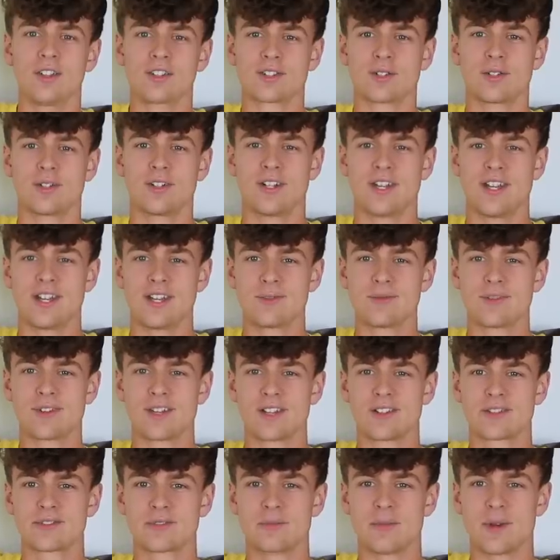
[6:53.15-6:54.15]
Also, did anyone
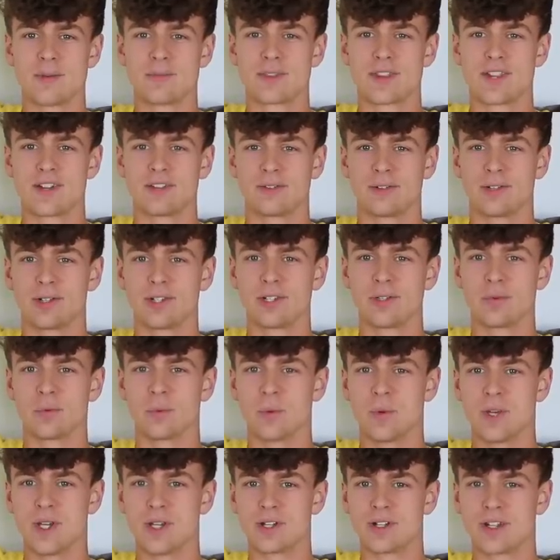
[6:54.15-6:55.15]
else remember that really
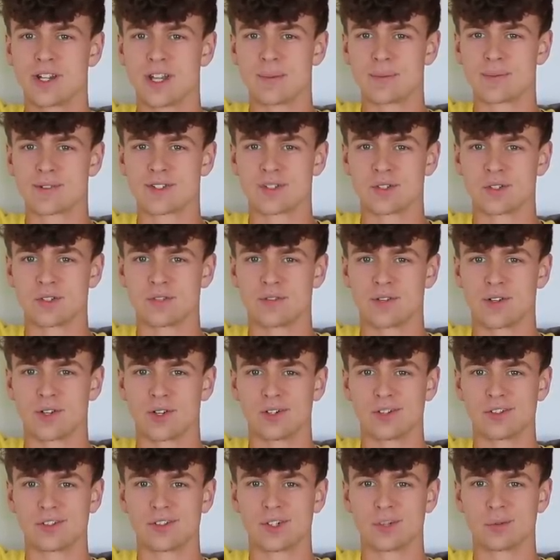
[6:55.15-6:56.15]
weird episode of
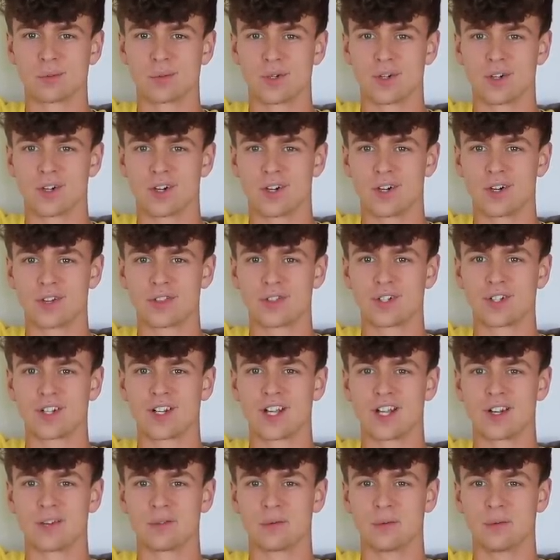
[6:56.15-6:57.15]
Arthur where Arthur
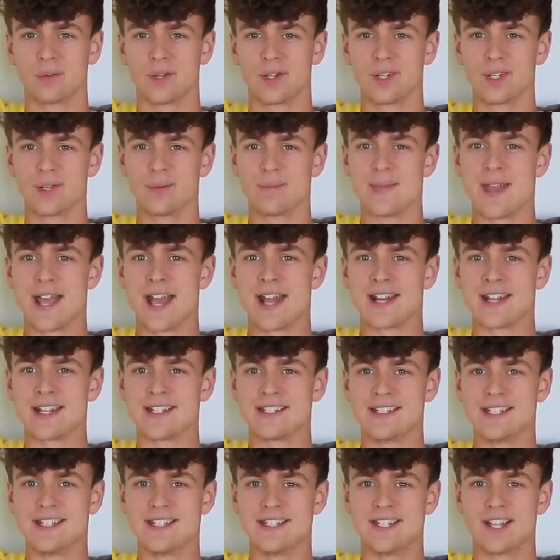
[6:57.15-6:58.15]
got really mad
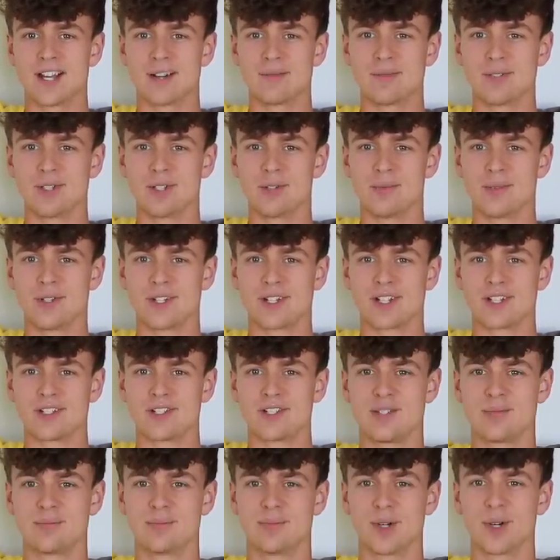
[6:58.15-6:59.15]
at DW because
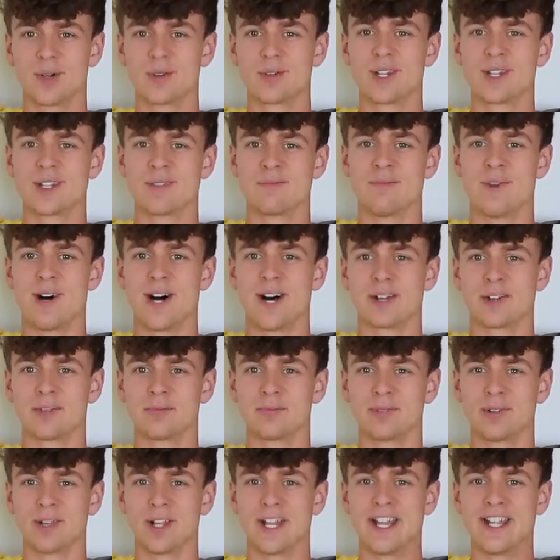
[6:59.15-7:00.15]
she broke his model
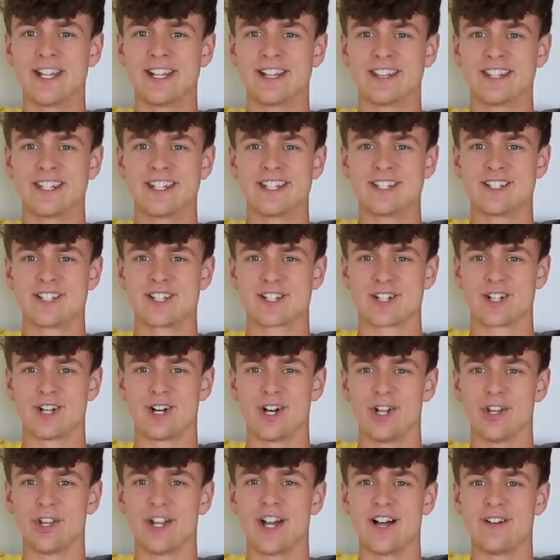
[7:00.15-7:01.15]
plane and then he just
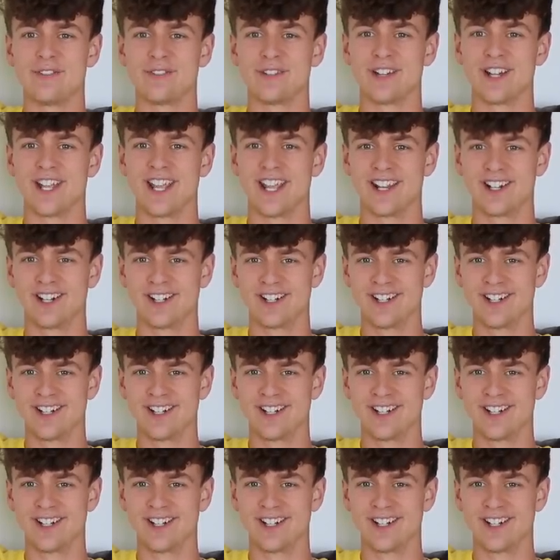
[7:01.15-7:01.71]
hauled off and hit